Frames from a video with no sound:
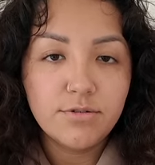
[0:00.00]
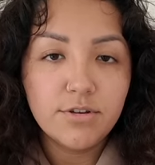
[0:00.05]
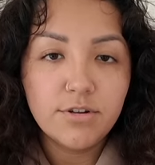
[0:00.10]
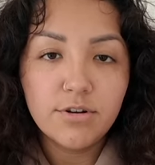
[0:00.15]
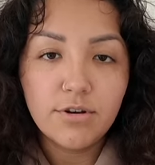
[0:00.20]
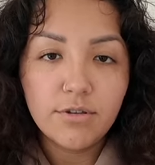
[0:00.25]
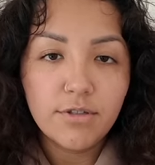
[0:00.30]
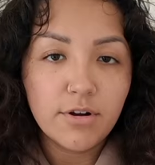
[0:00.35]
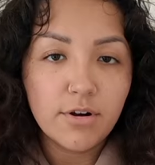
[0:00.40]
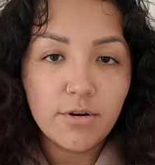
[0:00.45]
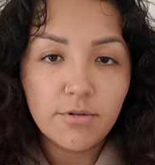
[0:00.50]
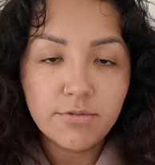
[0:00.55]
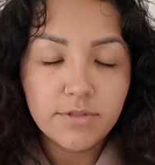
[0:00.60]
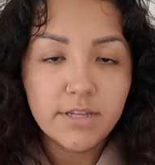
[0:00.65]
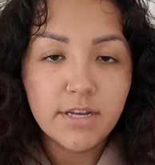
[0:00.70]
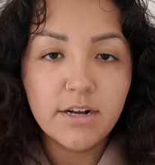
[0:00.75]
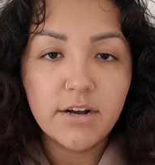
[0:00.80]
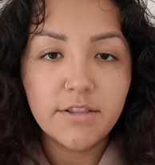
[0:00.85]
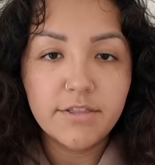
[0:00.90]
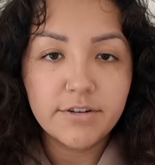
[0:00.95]
you know, their own
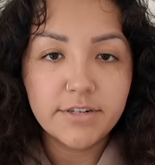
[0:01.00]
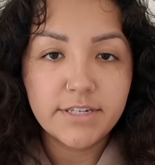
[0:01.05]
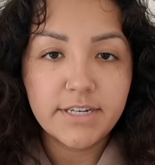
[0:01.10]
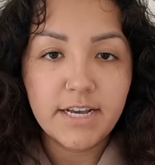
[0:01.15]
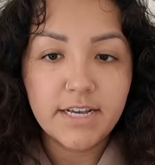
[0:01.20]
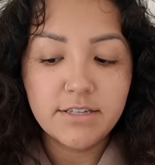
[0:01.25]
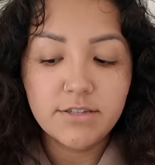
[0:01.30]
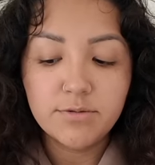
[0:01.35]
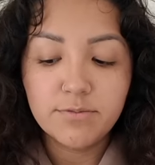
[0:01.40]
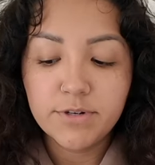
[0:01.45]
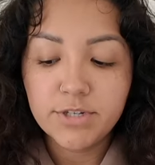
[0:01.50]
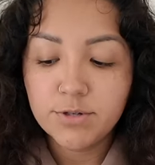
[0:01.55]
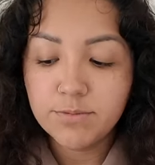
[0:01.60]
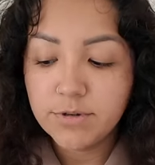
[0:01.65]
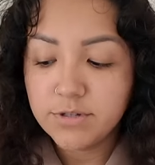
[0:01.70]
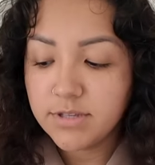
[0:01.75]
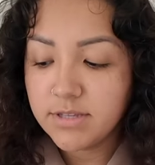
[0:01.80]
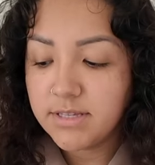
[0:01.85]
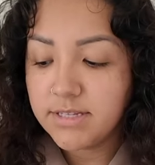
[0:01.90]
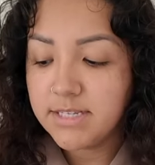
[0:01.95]
thing on their desk, which
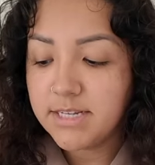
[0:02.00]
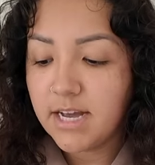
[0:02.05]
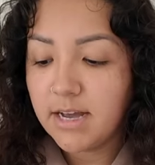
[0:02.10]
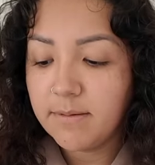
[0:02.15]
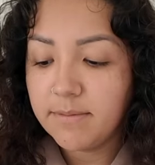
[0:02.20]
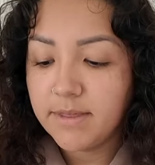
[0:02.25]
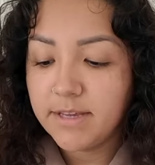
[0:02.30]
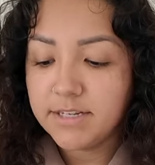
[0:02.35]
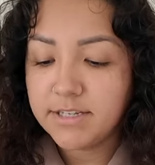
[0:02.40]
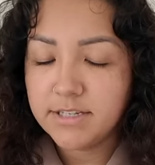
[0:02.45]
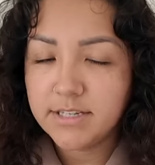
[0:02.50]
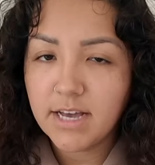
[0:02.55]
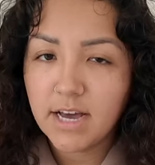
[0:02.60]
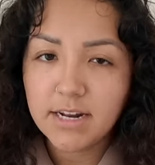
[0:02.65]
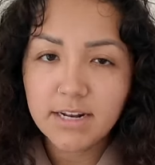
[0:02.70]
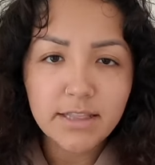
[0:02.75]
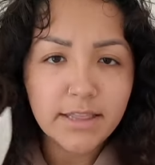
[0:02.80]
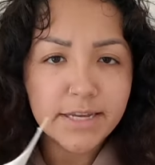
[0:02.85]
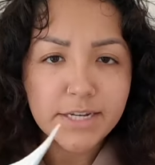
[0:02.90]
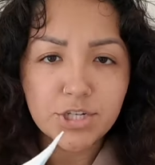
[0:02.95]
most of the time they just
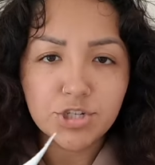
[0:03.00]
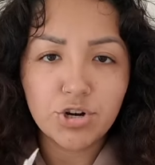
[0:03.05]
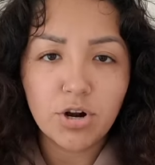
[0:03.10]
kind of like